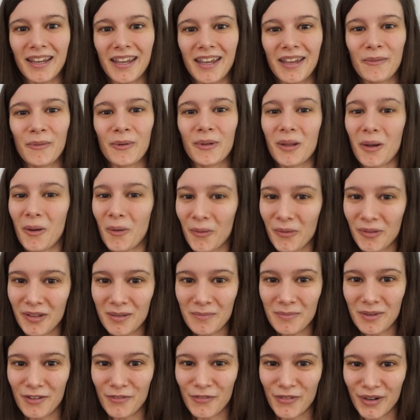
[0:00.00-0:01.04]
It will only
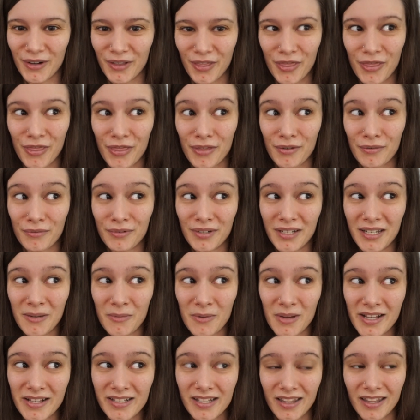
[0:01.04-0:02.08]
be for three
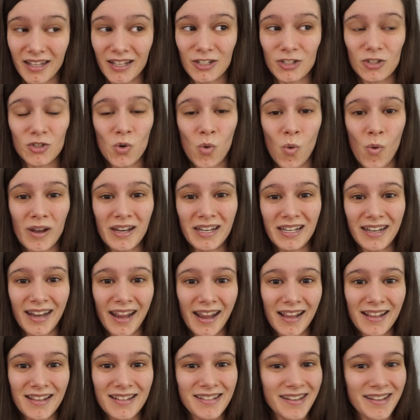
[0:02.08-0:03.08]
weeks. I think it's twenty days